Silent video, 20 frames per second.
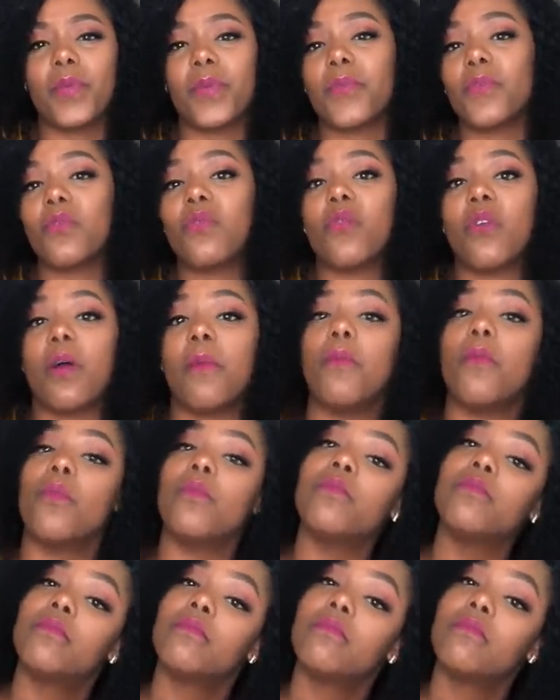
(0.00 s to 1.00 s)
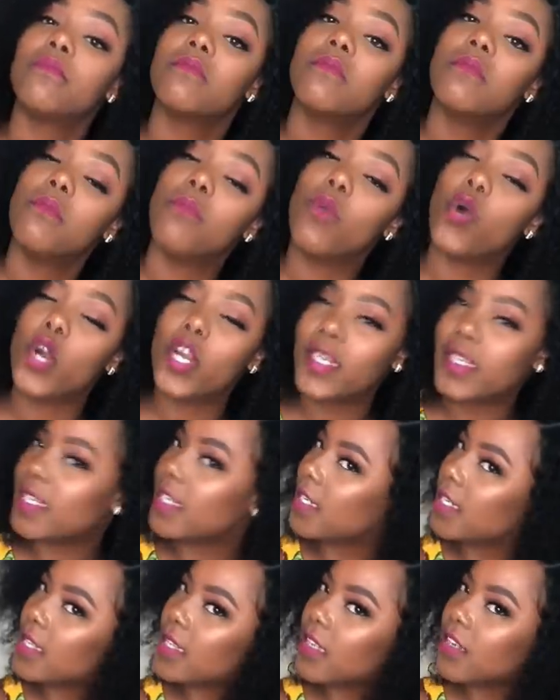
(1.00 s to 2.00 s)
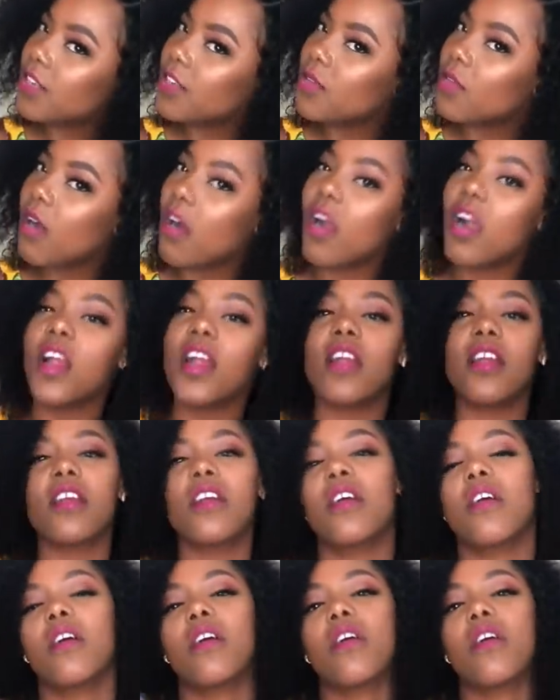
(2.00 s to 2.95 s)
People who are more needy than you are.